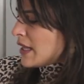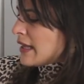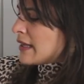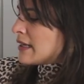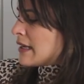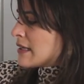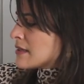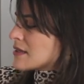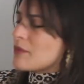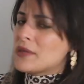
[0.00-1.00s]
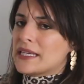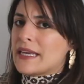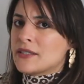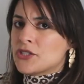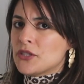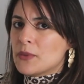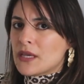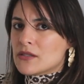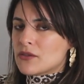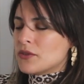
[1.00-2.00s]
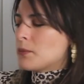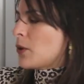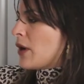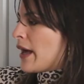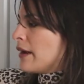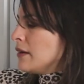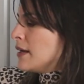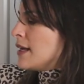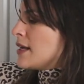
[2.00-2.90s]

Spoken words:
It is a bit itchy because of the mohair.